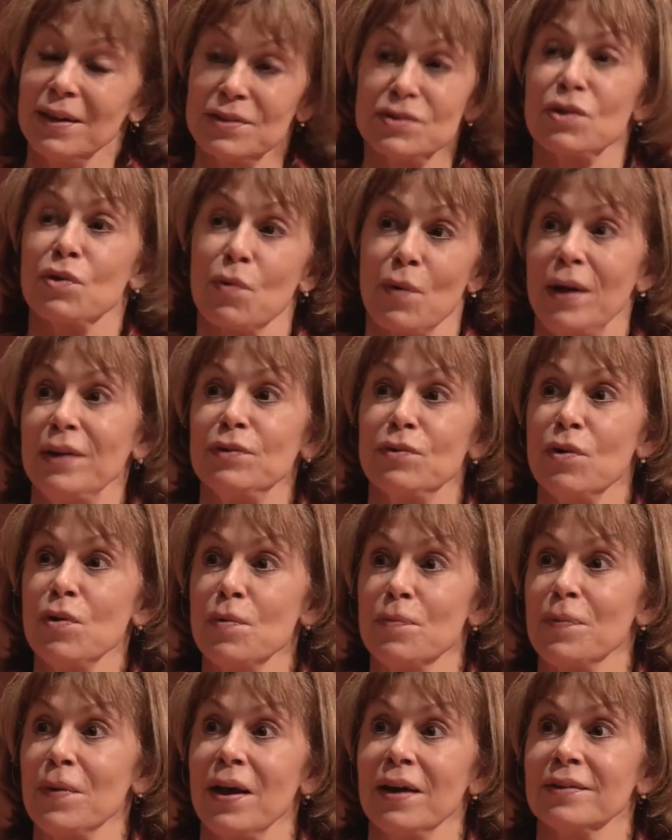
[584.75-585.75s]
a great group,
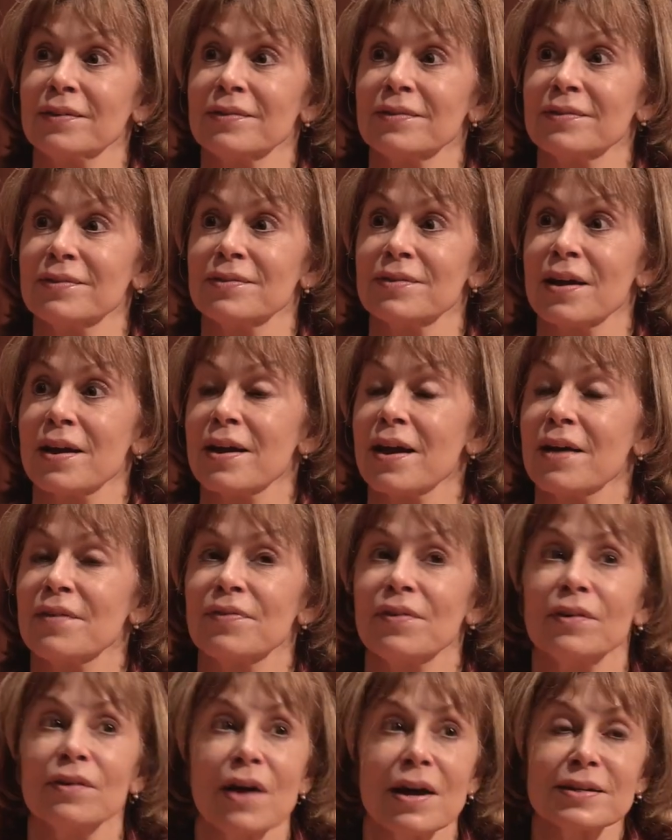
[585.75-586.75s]
and they have a
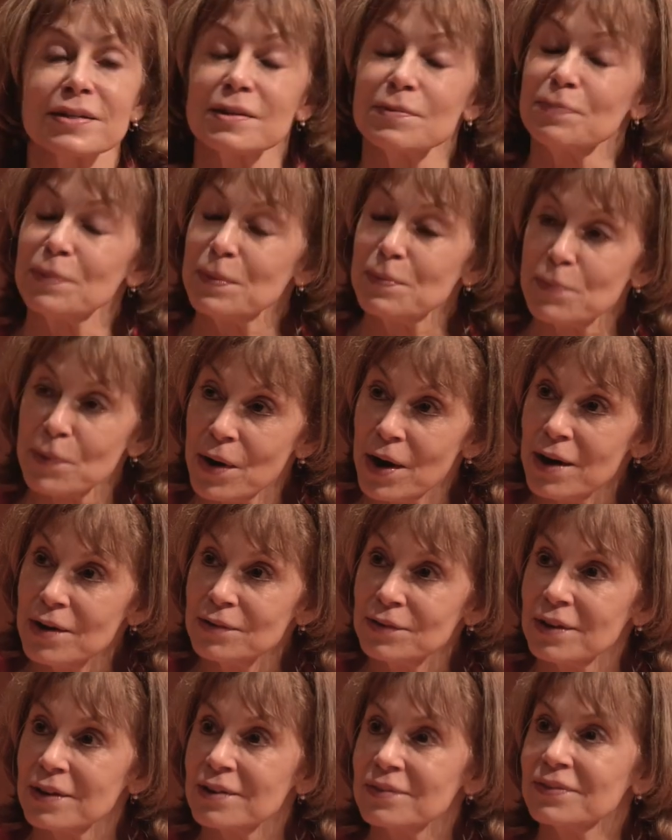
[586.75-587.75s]
lot to be proud
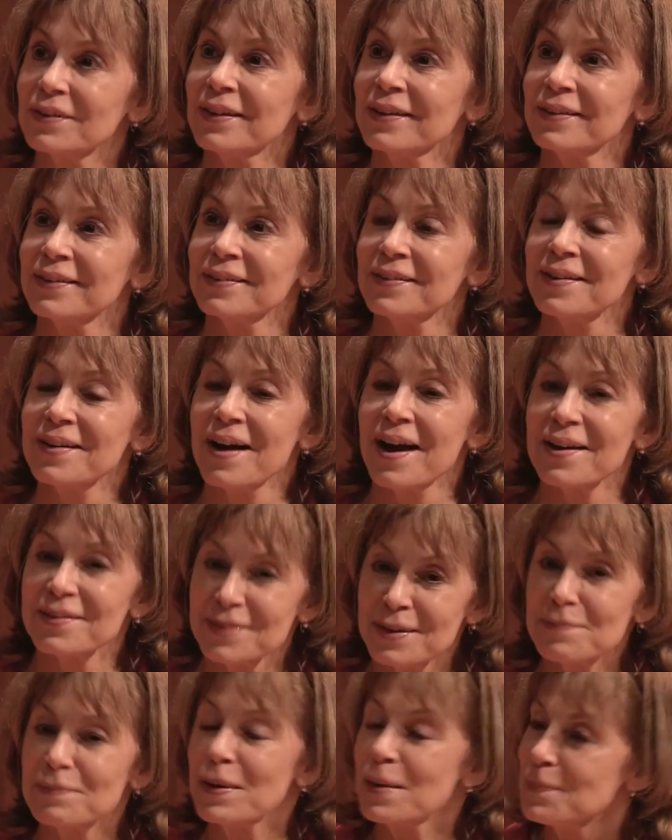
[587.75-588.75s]
of, and I
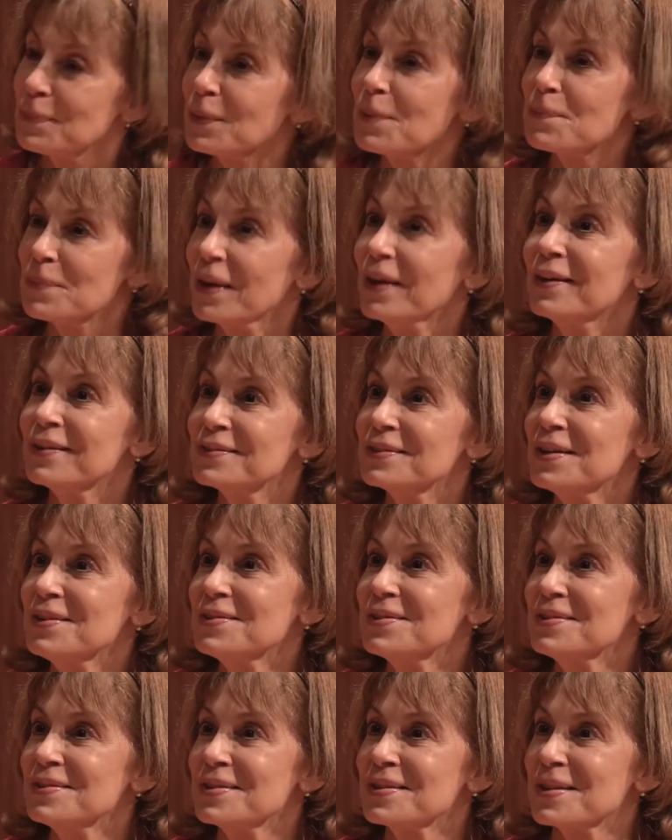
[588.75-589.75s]
think people are paying
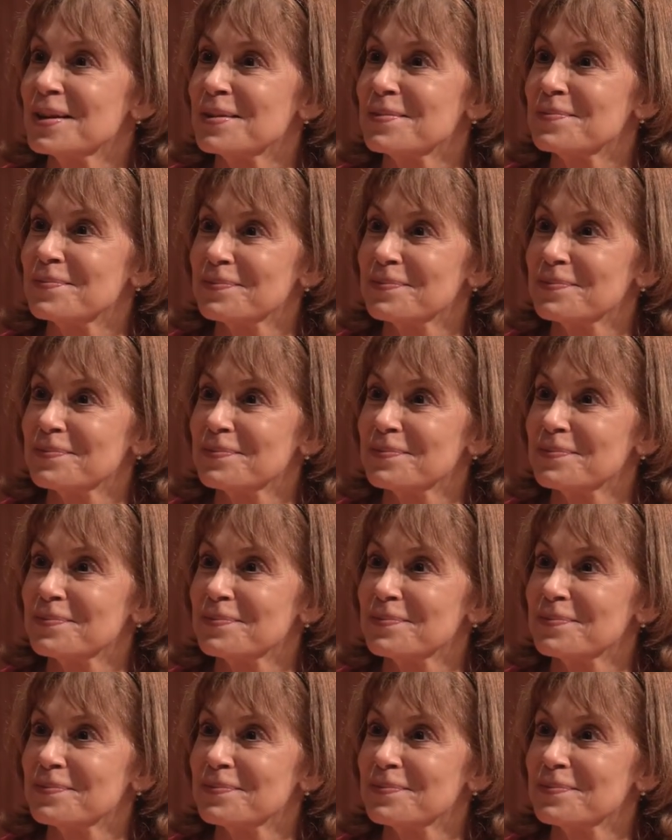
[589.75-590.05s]
attention to them.